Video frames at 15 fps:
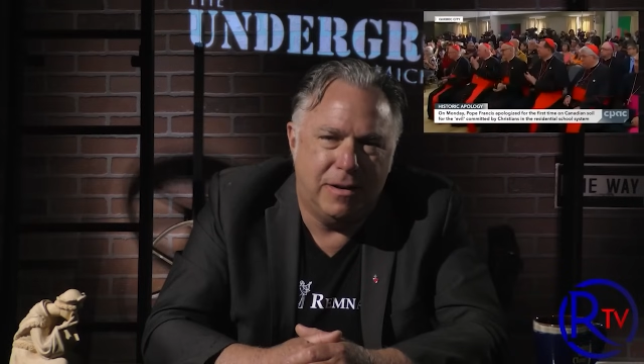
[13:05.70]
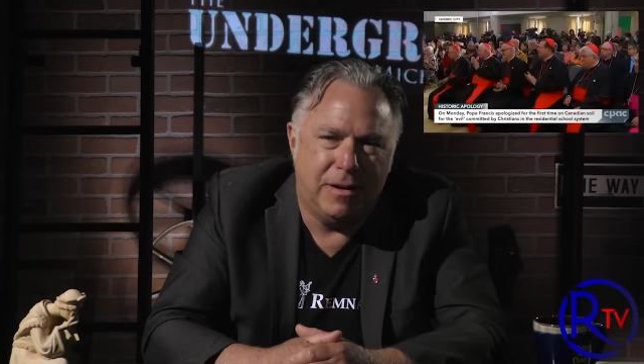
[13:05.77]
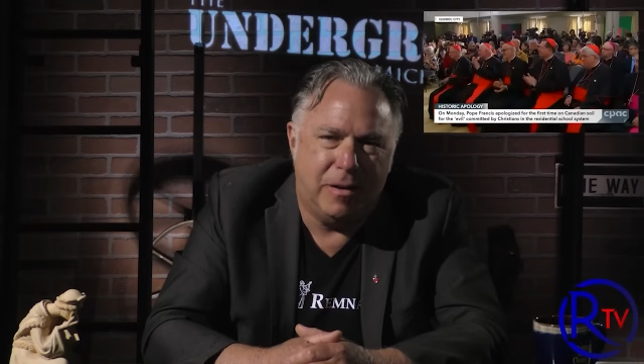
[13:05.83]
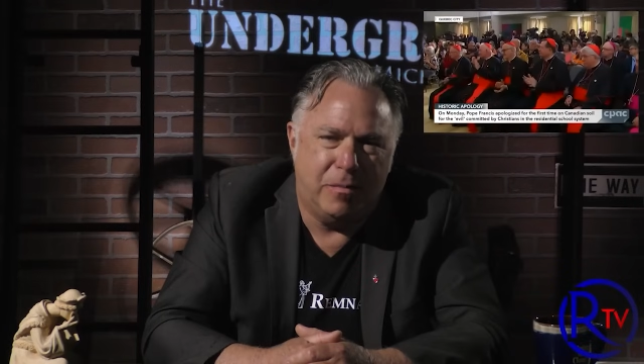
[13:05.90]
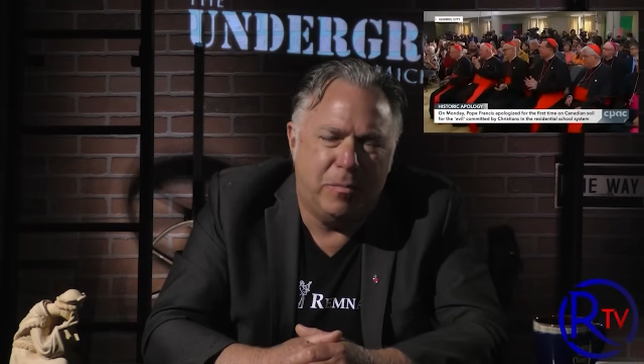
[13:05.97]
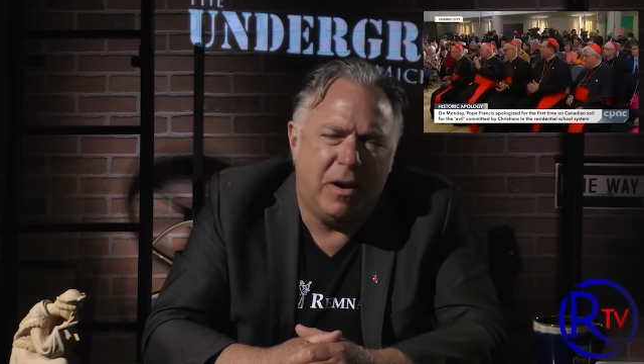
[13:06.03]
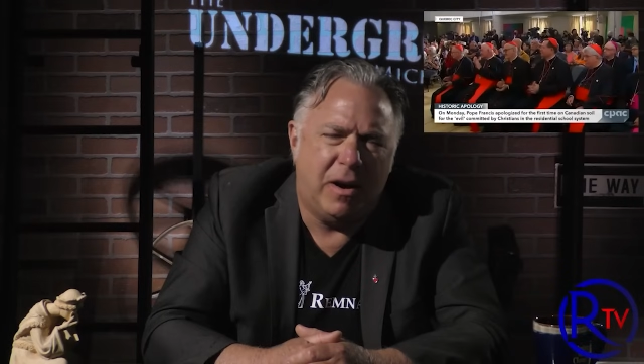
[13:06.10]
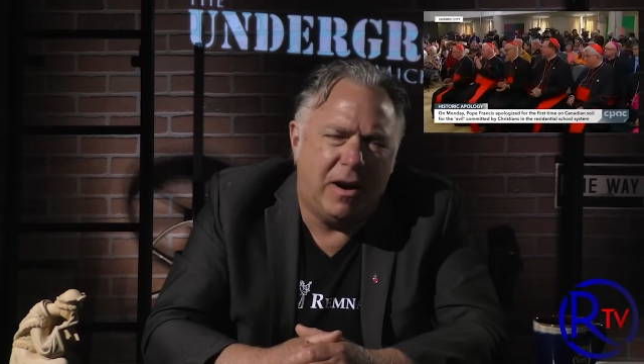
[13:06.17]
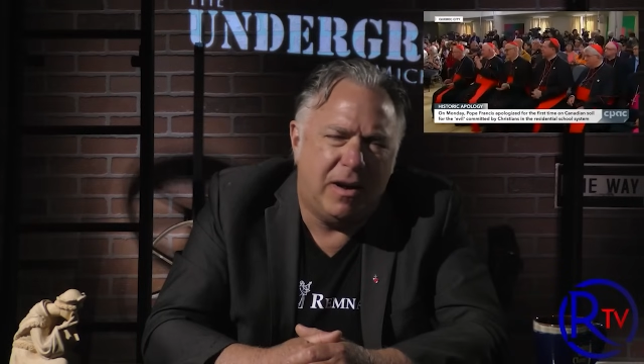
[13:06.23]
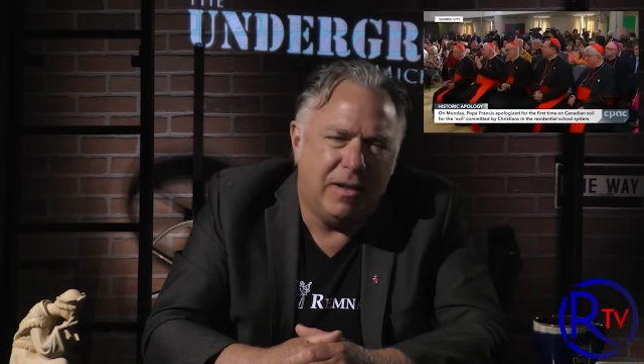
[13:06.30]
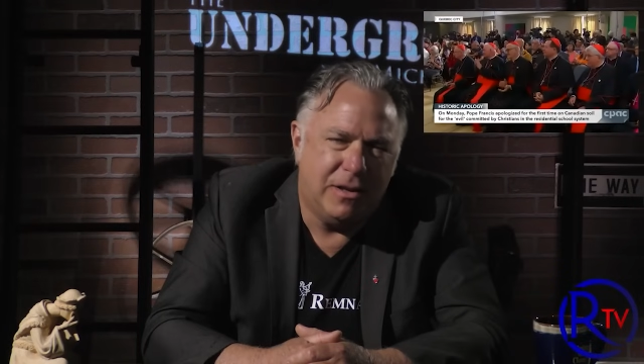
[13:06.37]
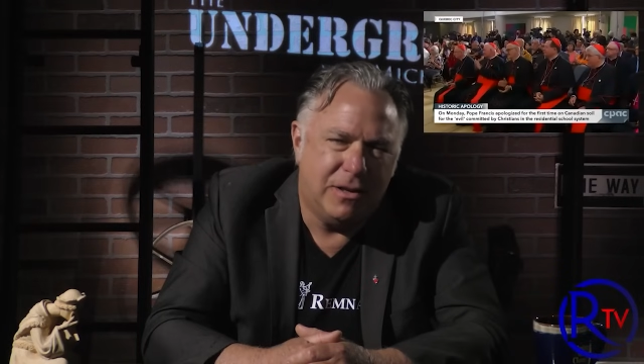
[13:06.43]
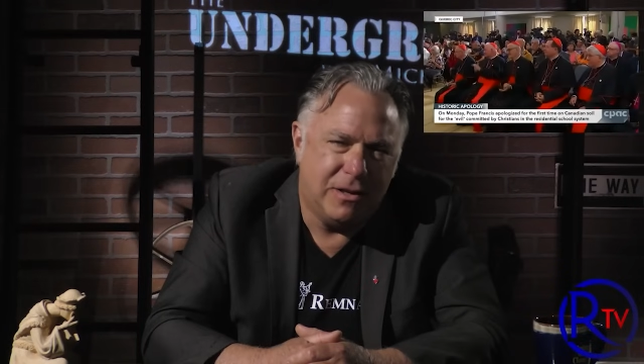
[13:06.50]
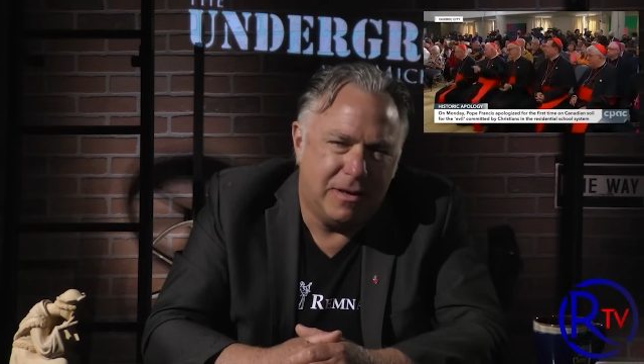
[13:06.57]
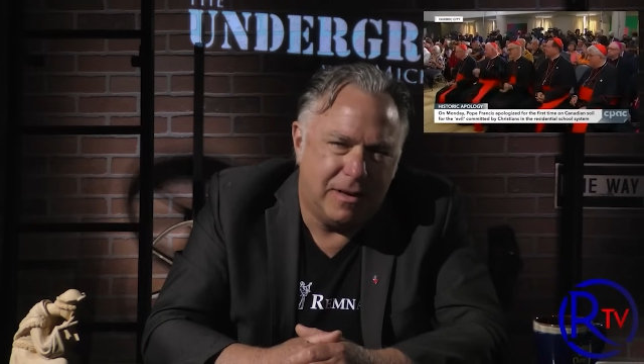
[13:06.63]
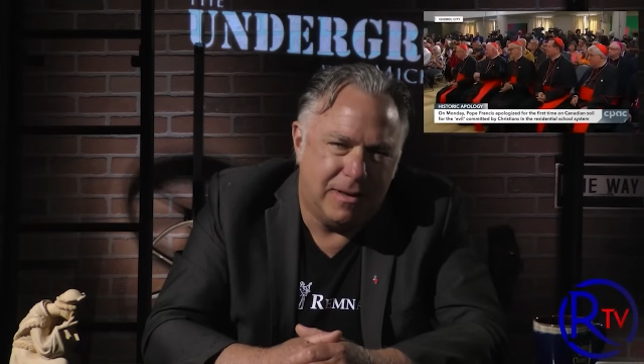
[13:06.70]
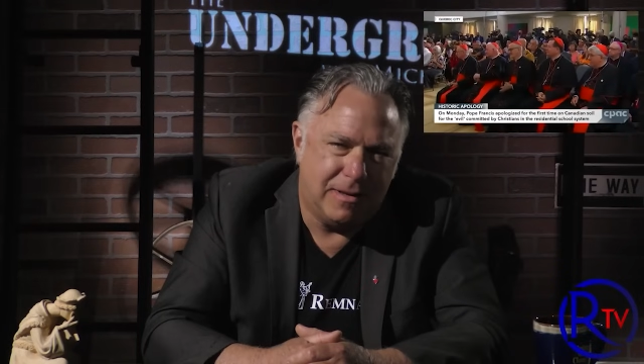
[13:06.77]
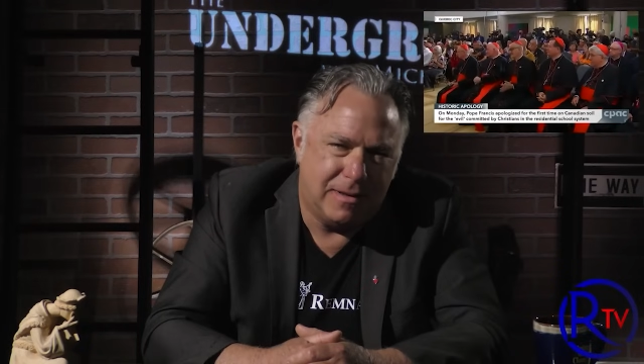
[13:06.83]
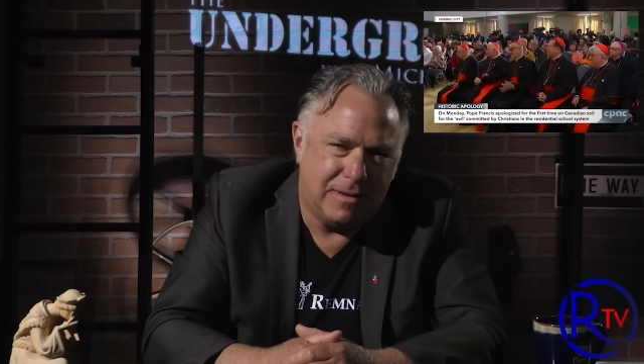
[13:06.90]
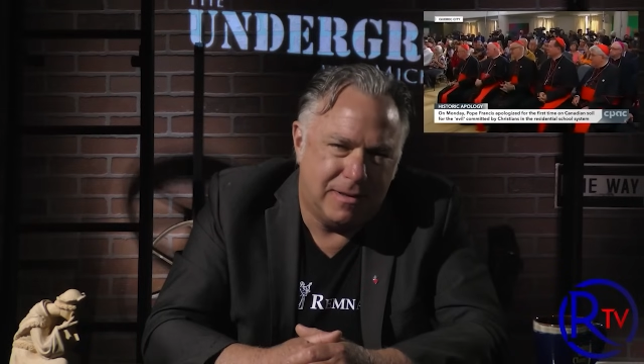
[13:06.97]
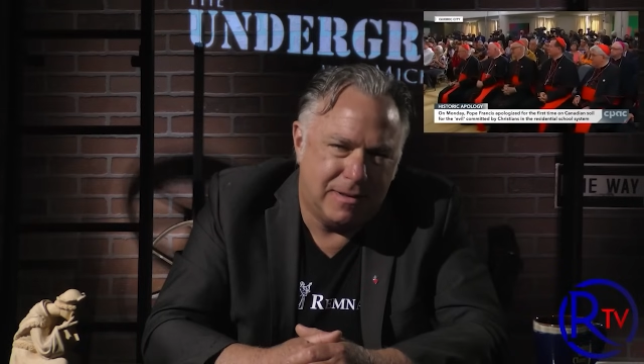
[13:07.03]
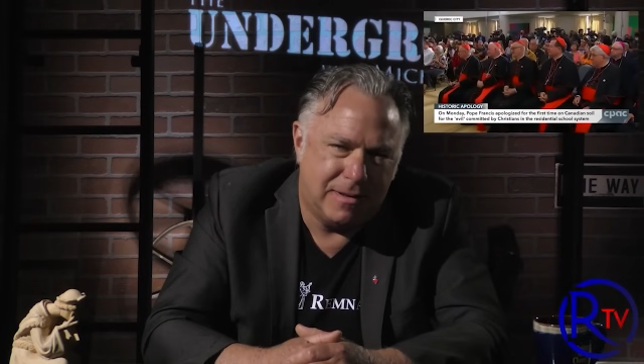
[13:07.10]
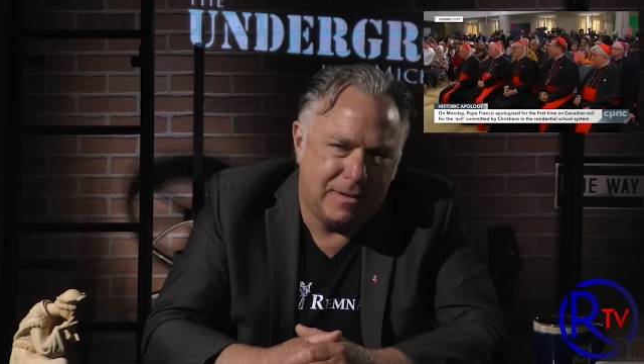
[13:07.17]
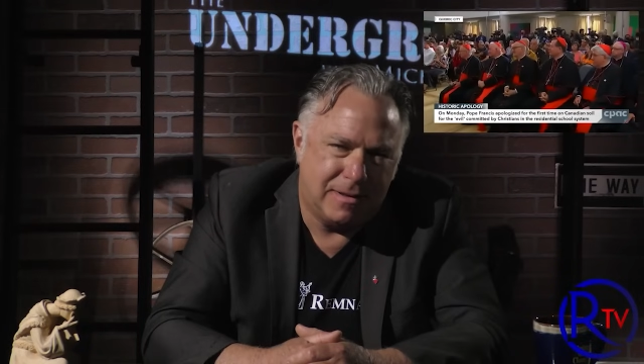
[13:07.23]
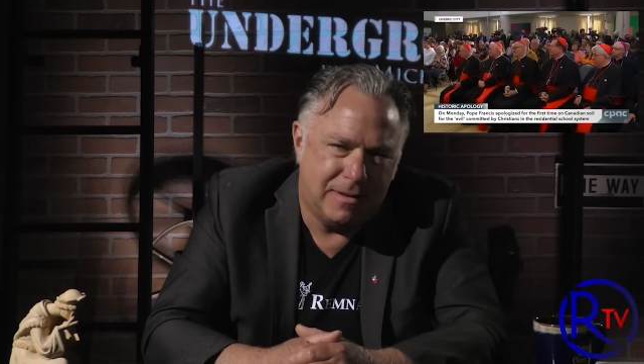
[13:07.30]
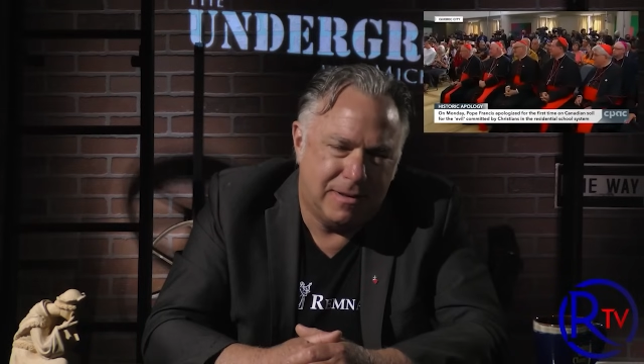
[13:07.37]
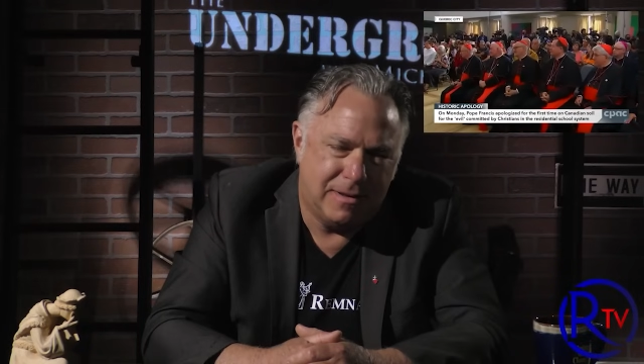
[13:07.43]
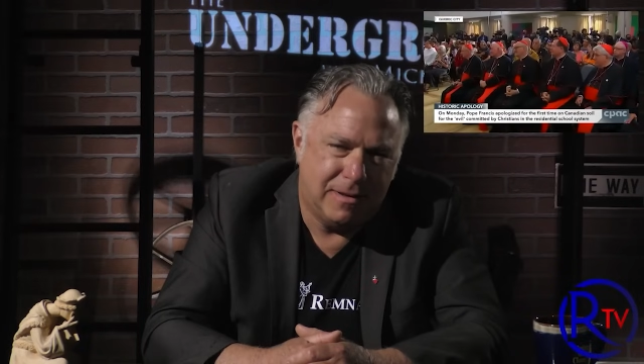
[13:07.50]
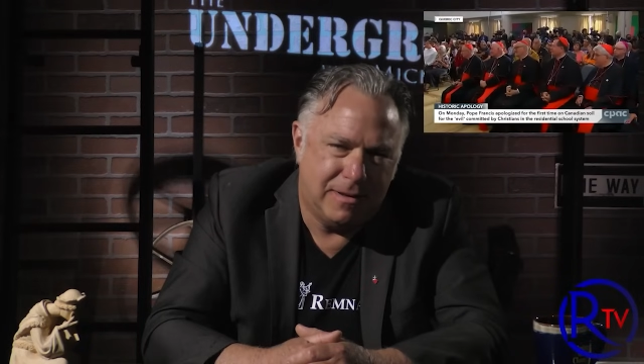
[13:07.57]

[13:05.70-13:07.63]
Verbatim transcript: apologizes